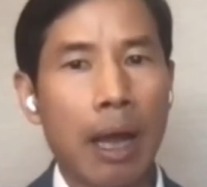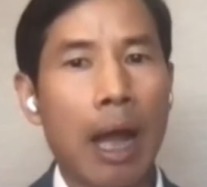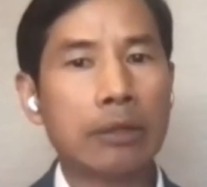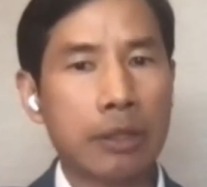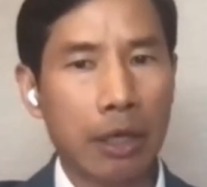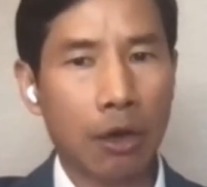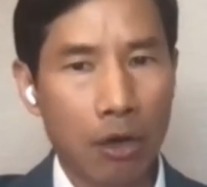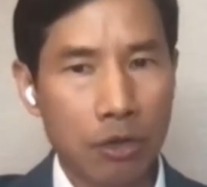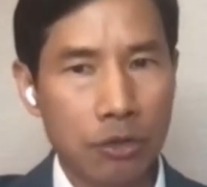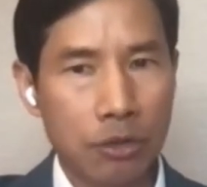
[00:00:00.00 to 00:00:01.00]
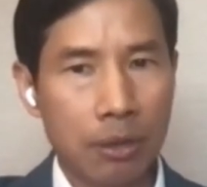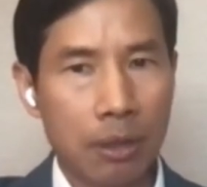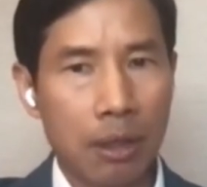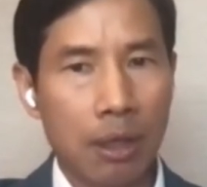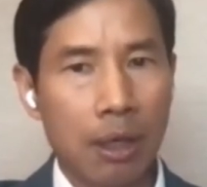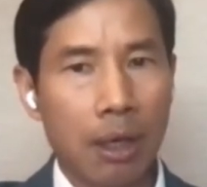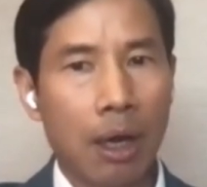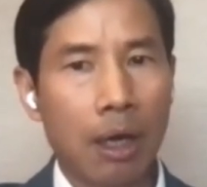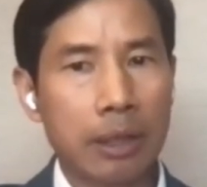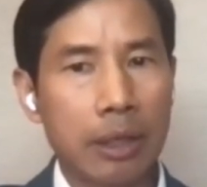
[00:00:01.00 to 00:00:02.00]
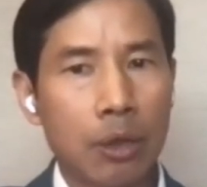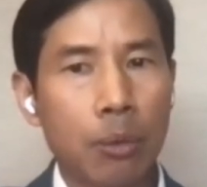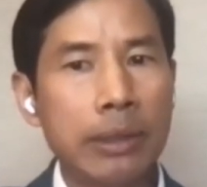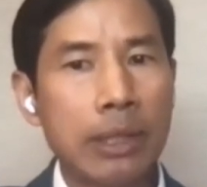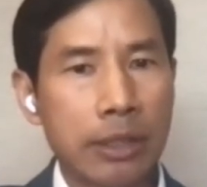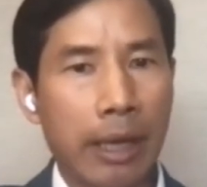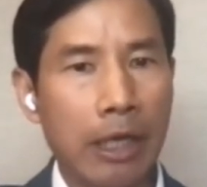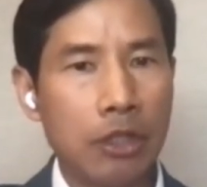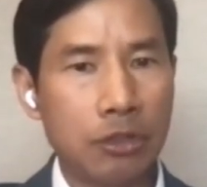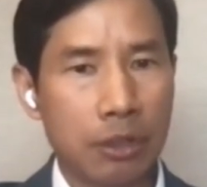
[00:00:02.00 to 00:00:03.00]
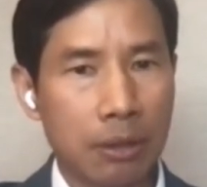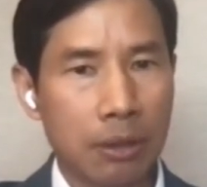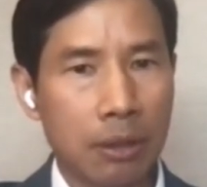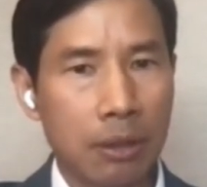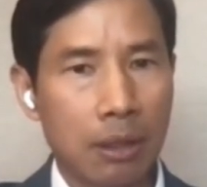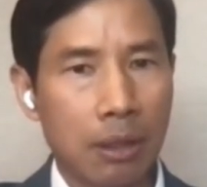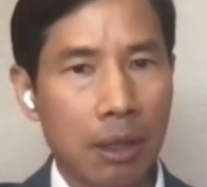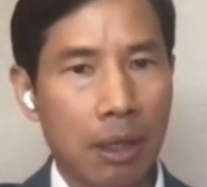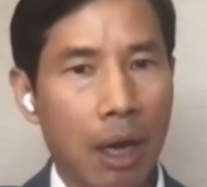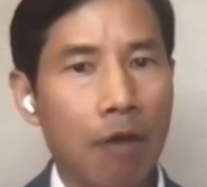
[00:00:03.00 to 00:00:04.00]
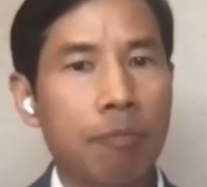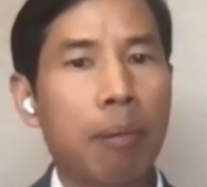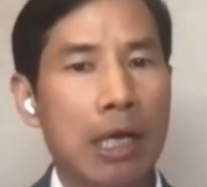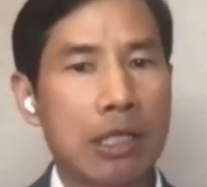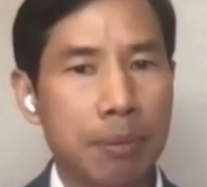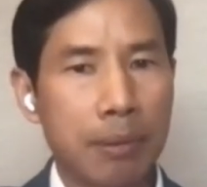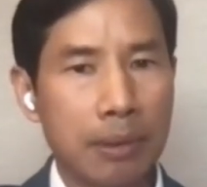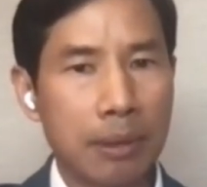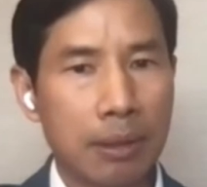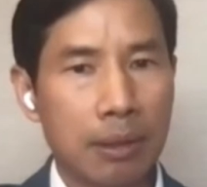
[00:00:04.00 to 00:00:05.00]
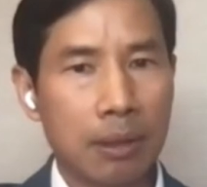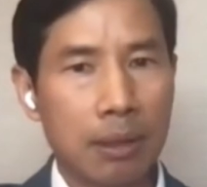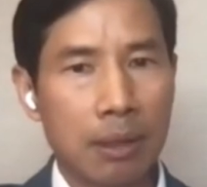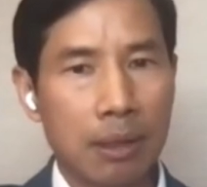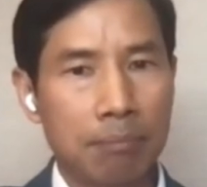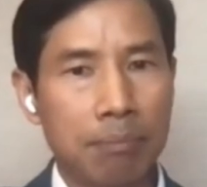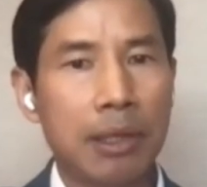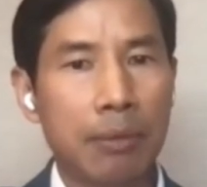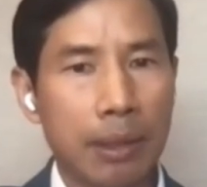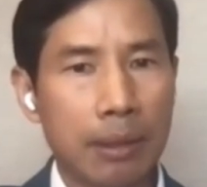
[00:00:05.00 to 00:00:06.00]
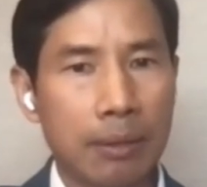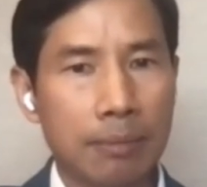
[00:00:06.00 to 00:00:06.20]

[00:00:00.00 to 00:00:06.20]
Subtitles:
and the technology are the greatest engine of prosperity, period.